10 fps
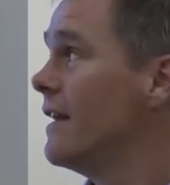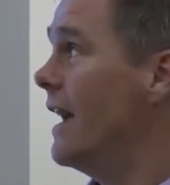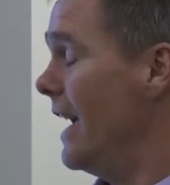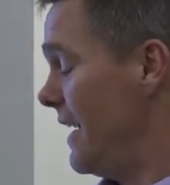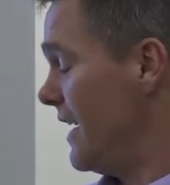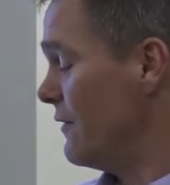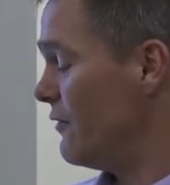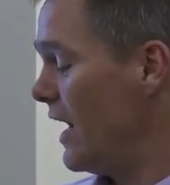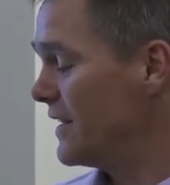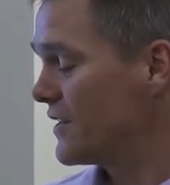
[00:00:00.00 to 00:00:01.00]
And I
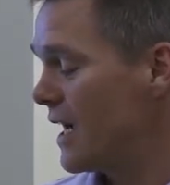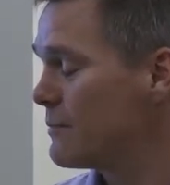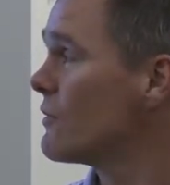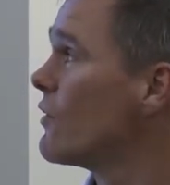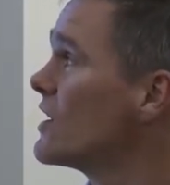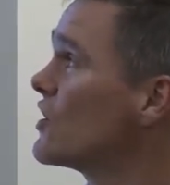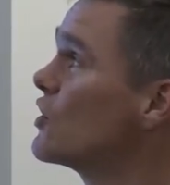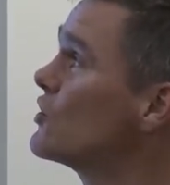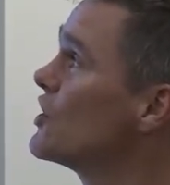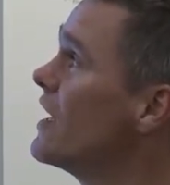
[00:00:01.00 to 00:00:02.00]
define the types of
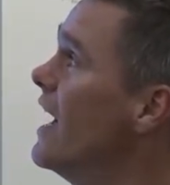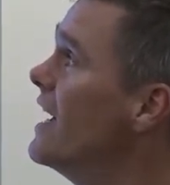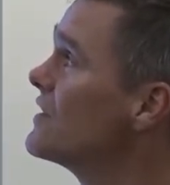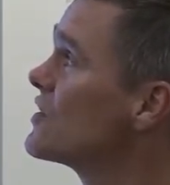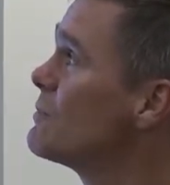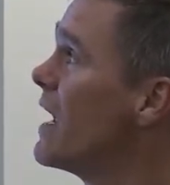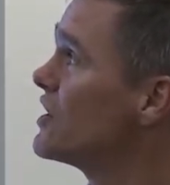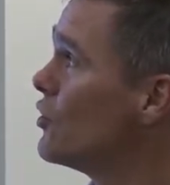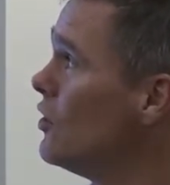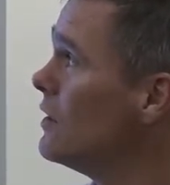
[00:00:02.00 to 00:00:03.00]
resolution as
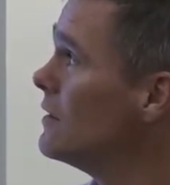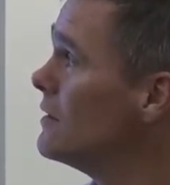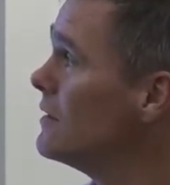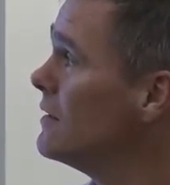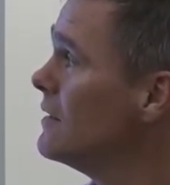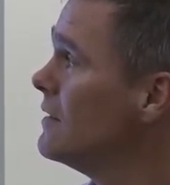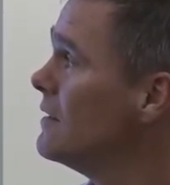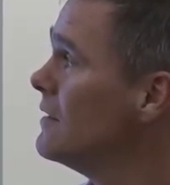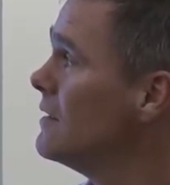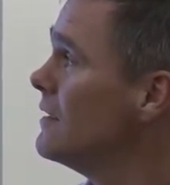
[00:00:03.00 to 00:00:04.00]
spatial,
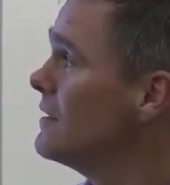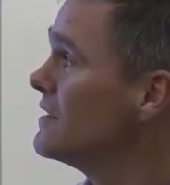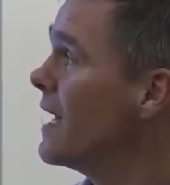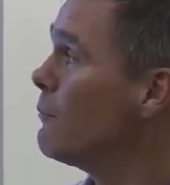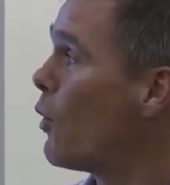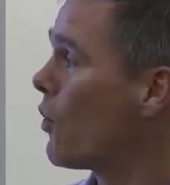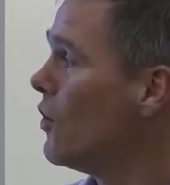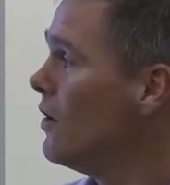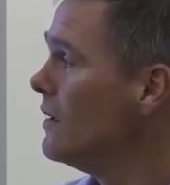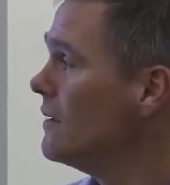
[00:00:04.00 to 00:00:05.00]

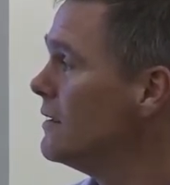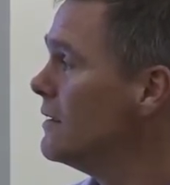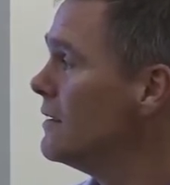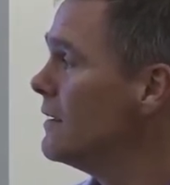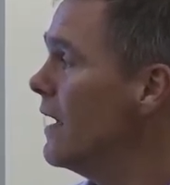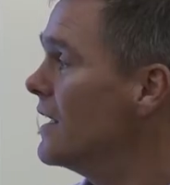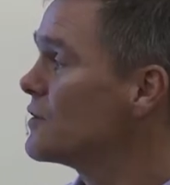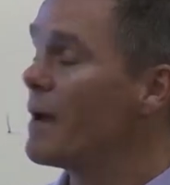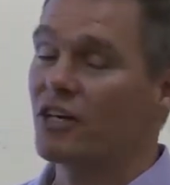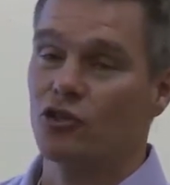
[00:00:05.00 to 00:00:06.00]
temporal, and
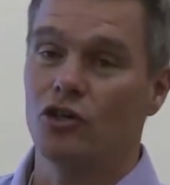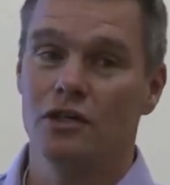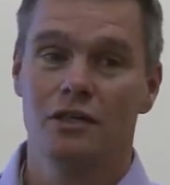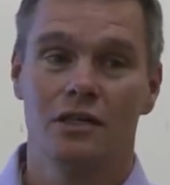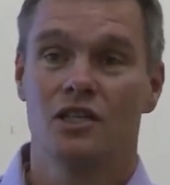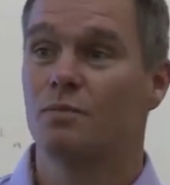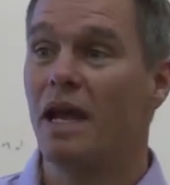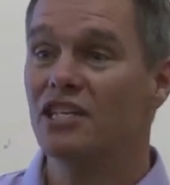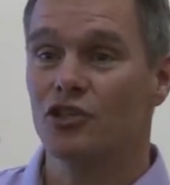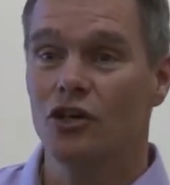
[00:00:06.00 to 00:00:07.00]
spectral.
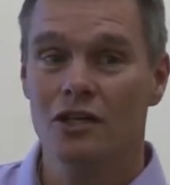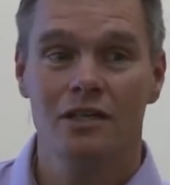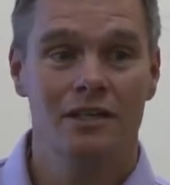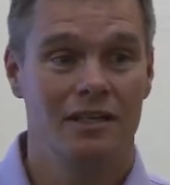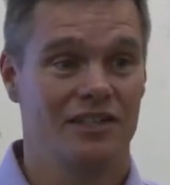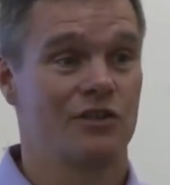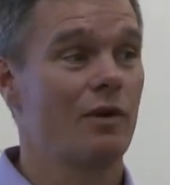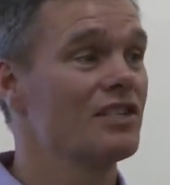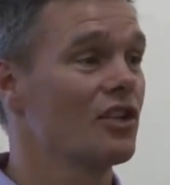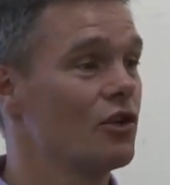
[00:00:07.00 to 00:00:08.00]
Spatial is the
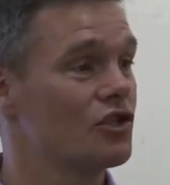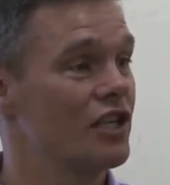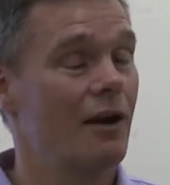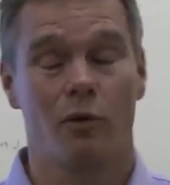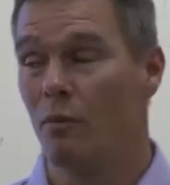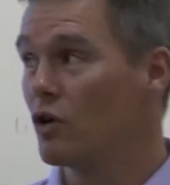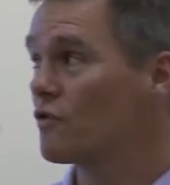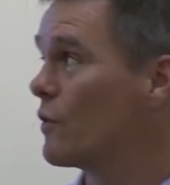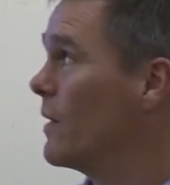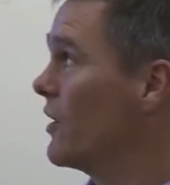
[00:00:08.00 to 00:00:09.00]
resolution that we're most
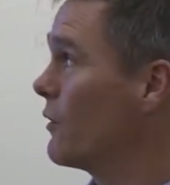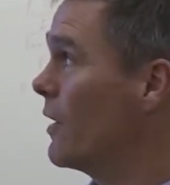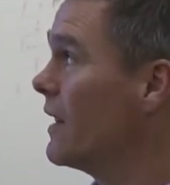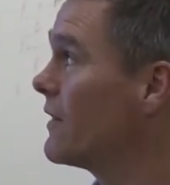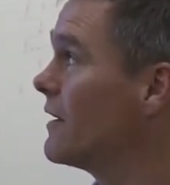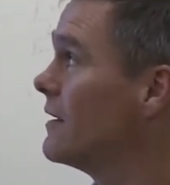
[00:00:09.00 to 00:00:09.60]
familiar with.